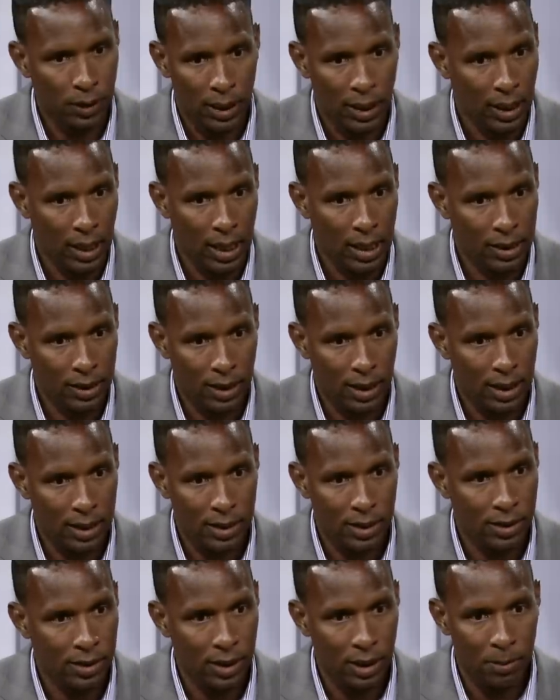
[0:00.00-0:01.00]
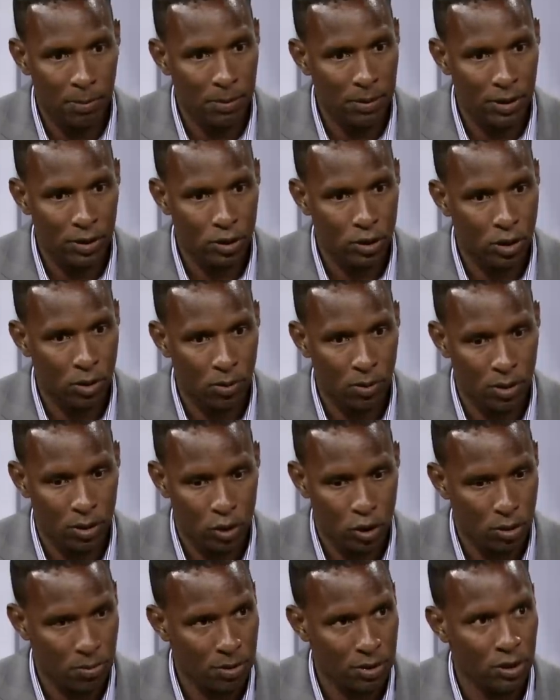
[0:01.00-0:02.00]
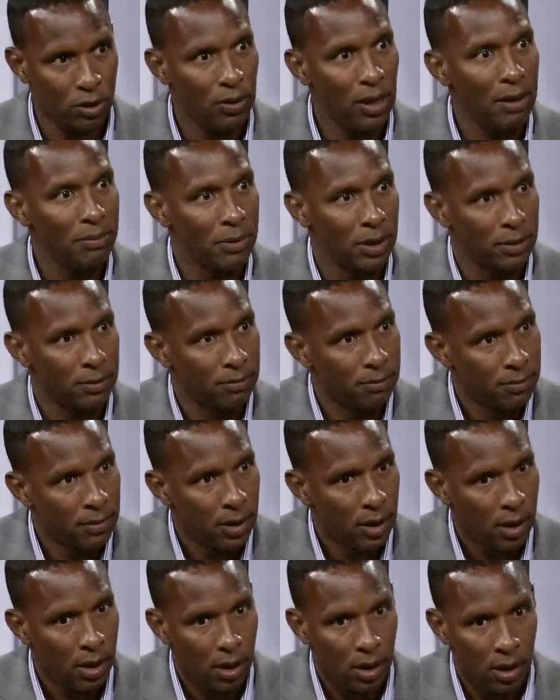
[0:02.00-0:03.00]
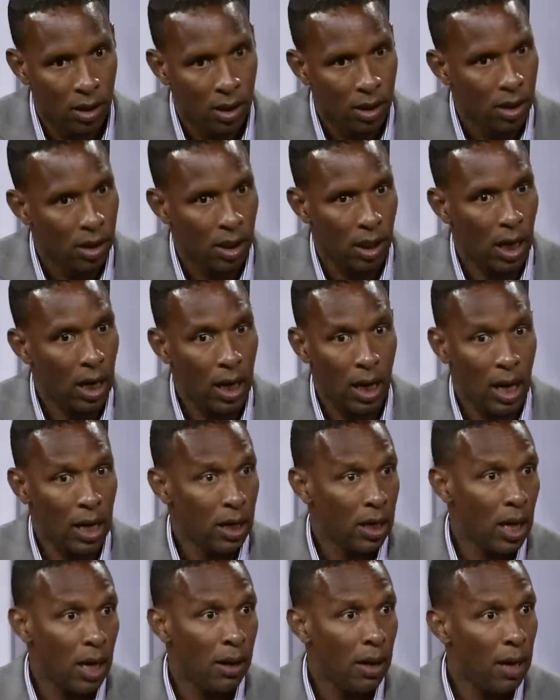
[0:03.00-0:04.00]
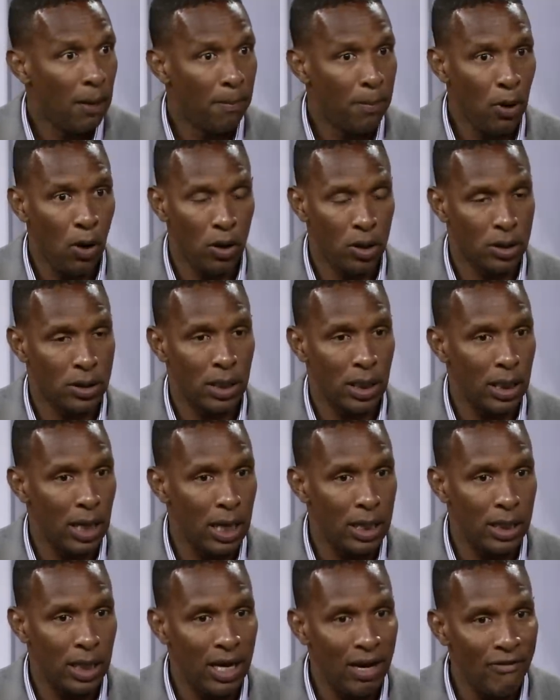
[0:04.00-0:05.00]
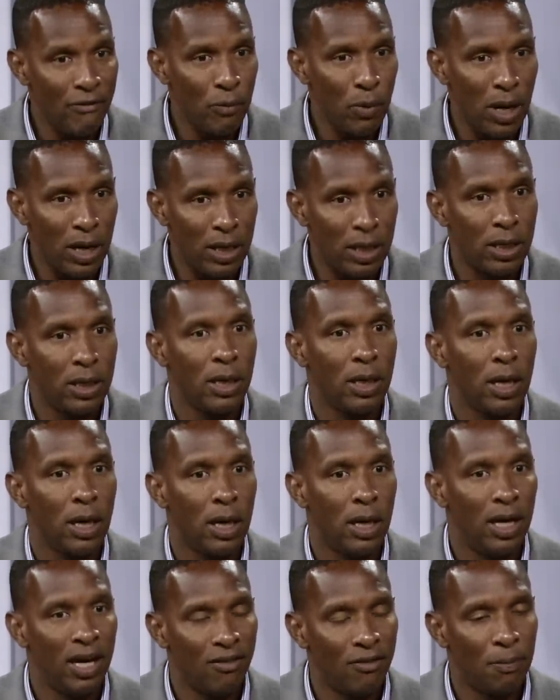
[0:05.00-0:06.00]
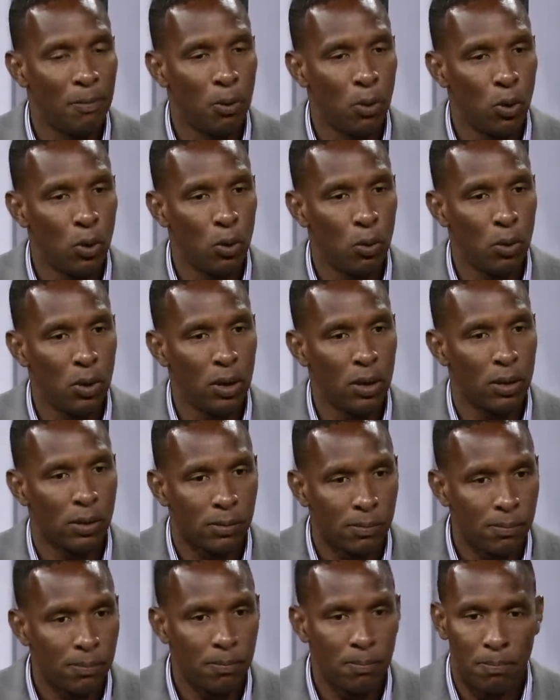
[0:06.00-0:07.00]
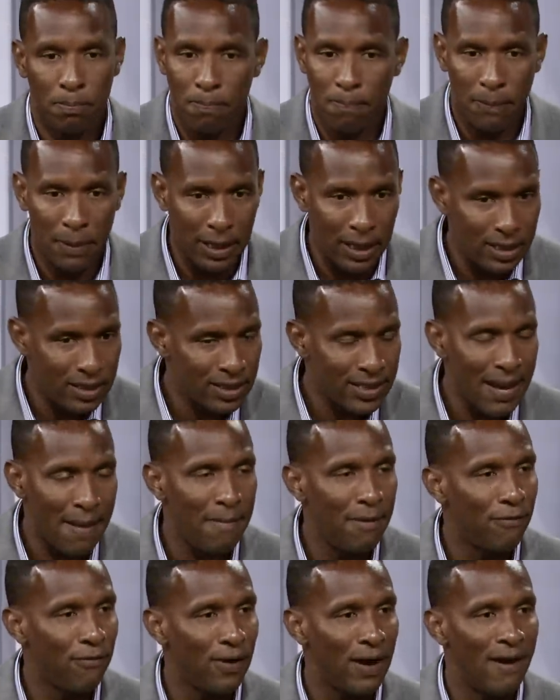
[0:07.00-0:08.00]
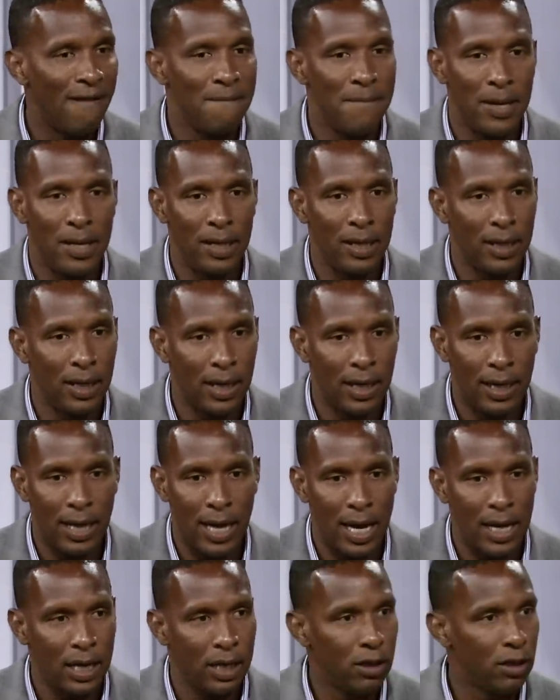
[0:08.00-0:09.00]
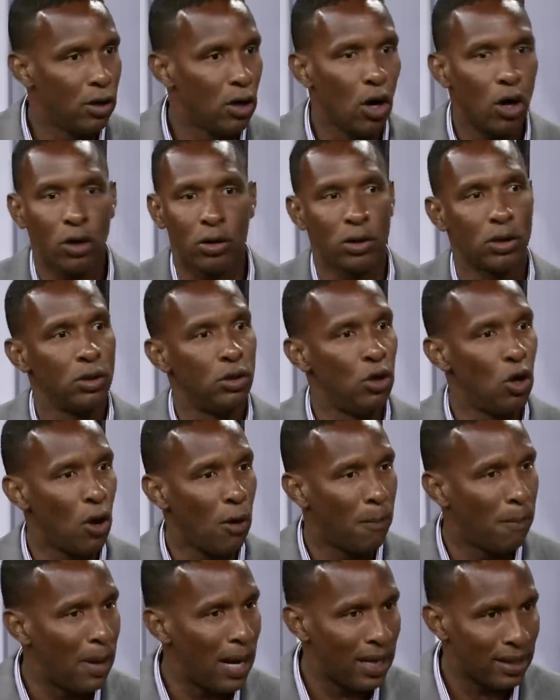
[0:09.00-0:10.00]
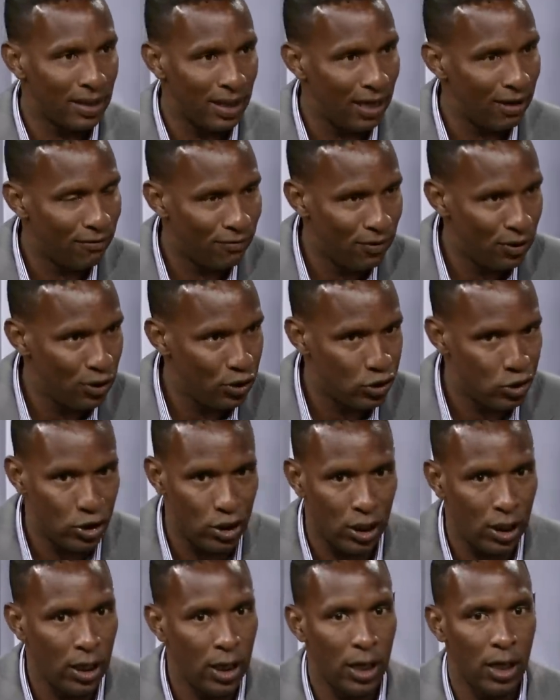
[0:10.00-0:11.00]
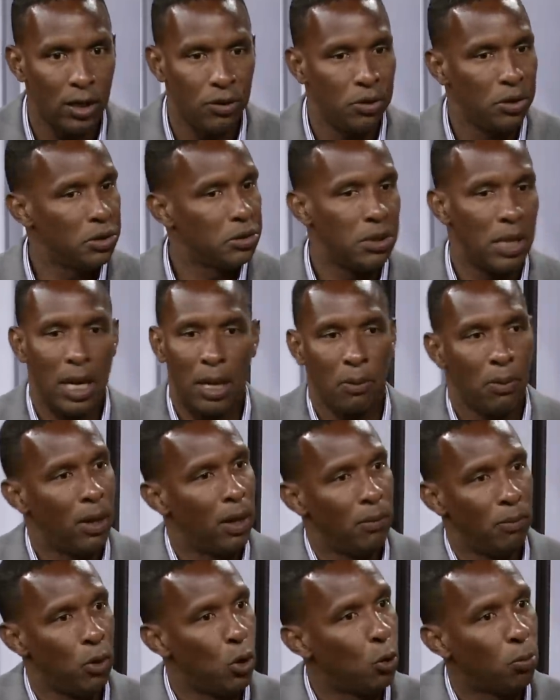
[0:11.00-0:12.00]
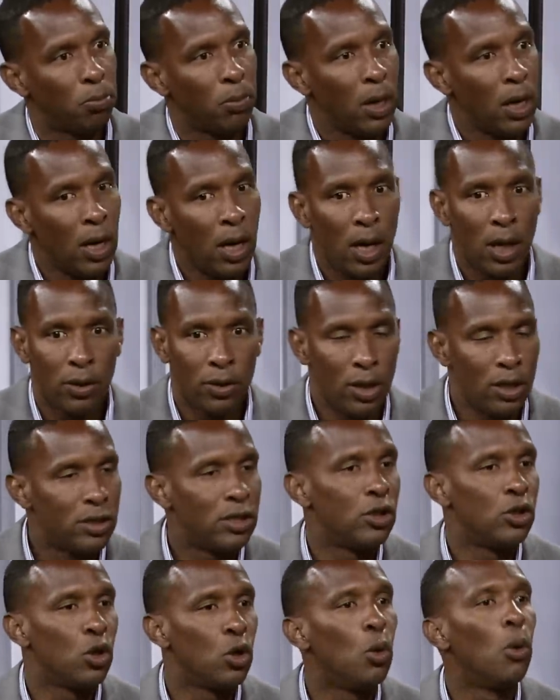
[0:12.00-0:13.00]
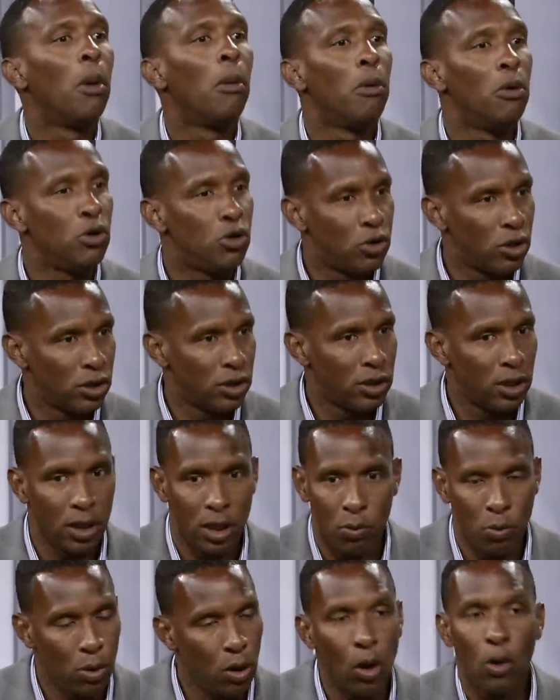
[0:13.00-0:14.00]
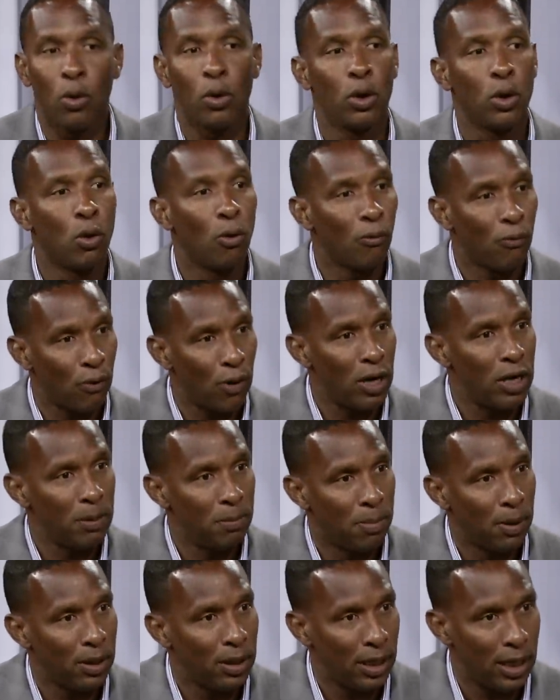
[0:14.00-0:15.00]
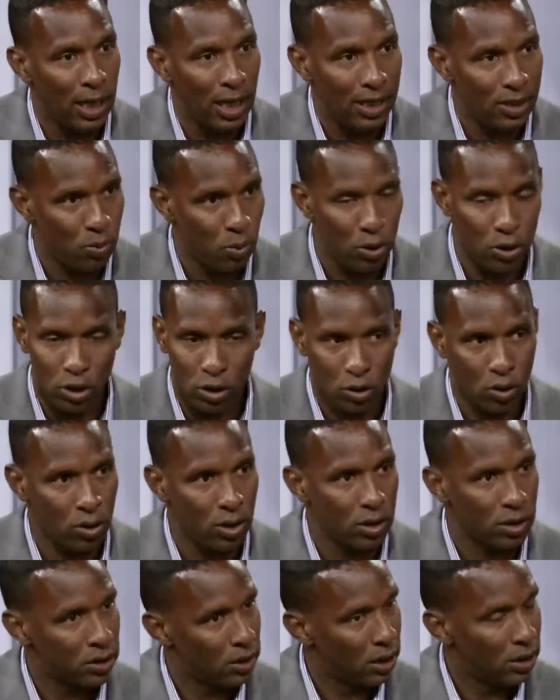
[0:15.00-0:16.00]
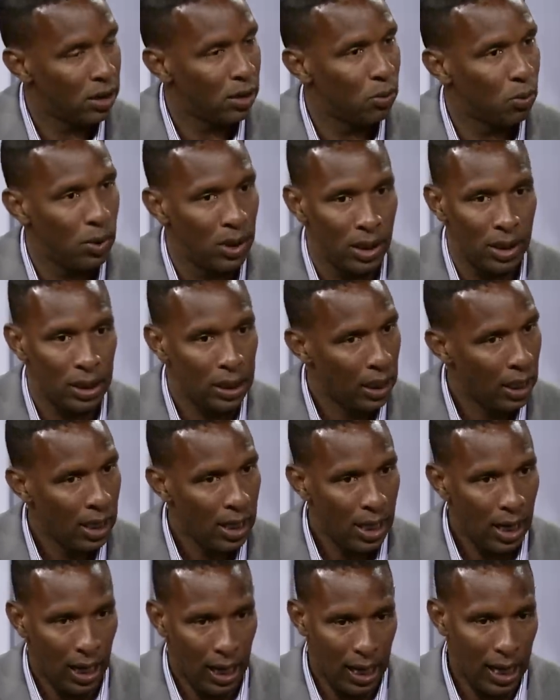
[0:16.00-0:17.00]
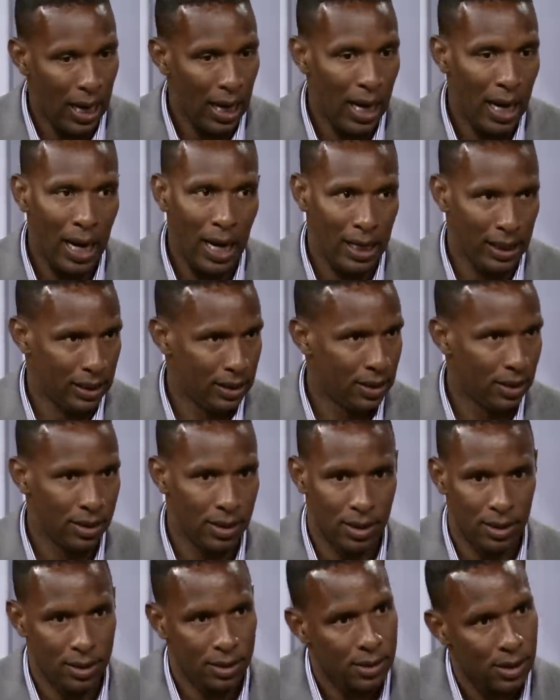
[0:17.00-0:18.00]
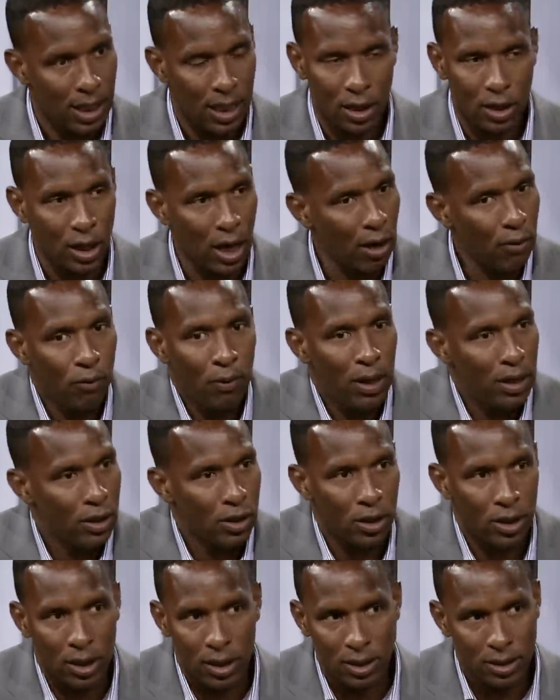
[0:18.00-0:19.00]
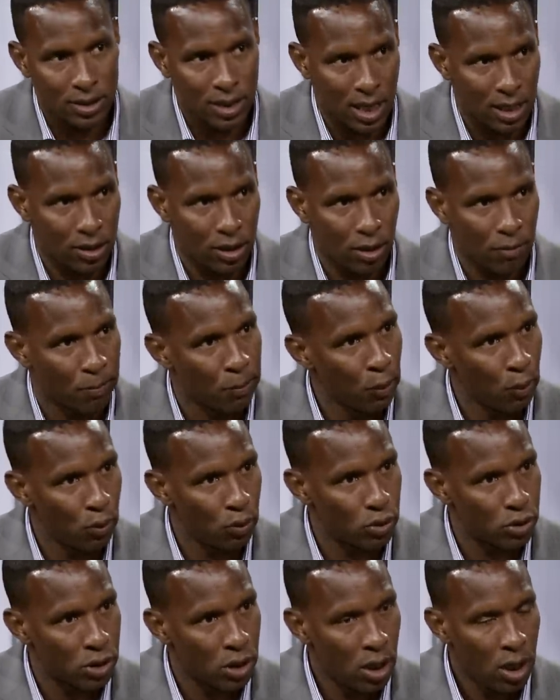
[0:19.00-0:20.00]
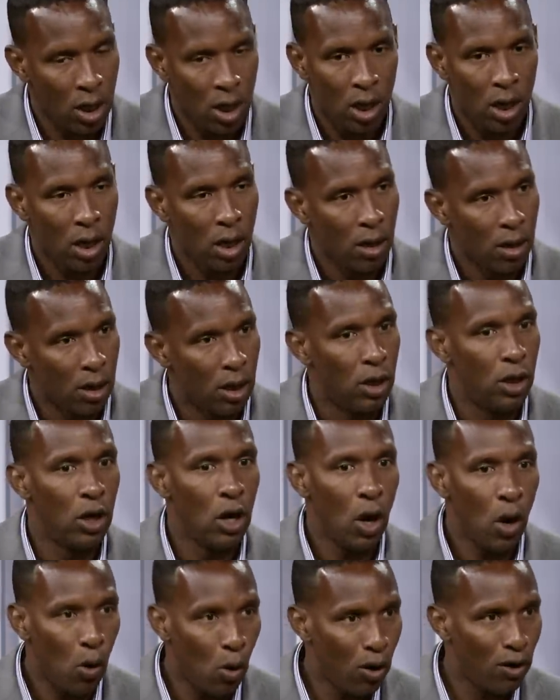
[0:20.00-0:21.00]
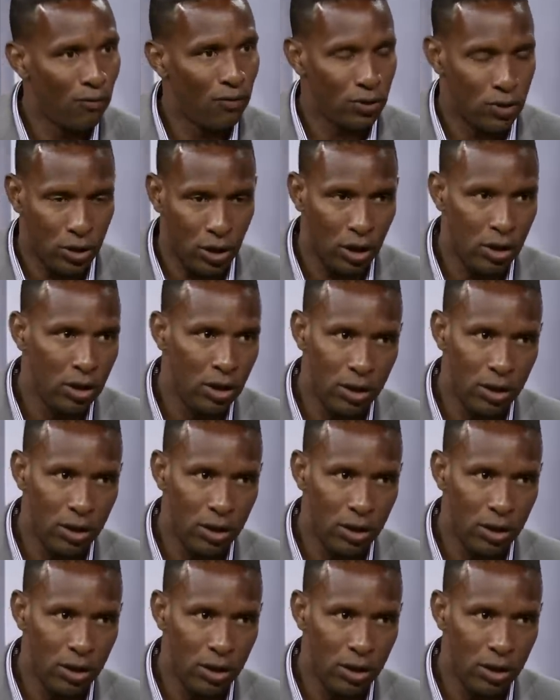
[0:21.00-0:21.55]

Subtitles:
I didn't think he'd be this good when I saw him in Southampton. I'll be honest, and even when Liverpool were paying 75 million and it got knocked back that first year, and it was like, well, nope, this is who we're interested in. We're not going to go for anybody else. We're just going to sit and wait. I really couldn't understand the approach. Now, all of a sudden,